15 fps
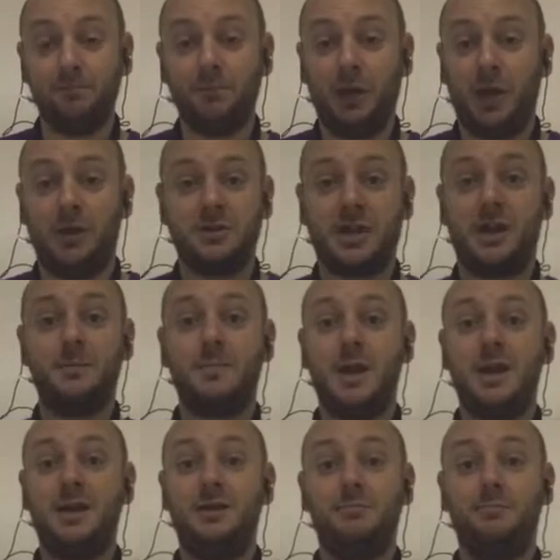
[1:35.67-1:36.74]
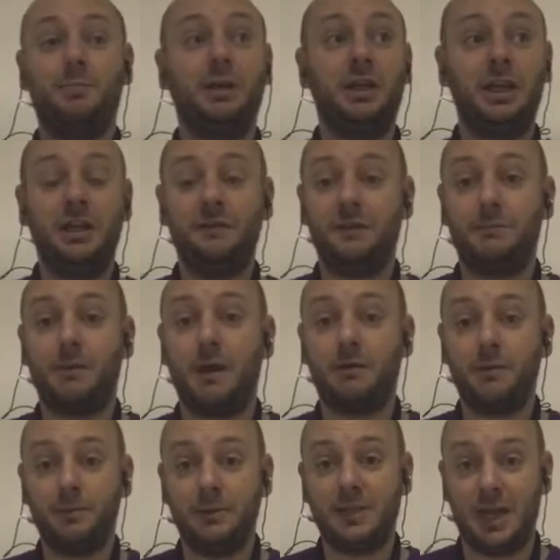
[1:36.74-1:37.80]
because I may believe that my
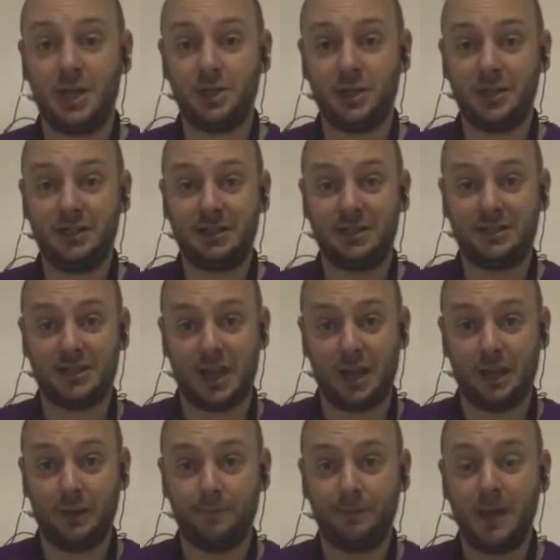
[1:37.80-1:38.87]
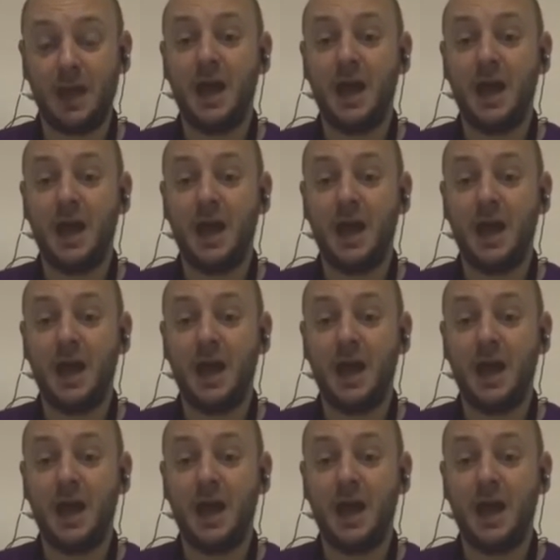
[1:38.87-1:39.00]
reputation is at stake.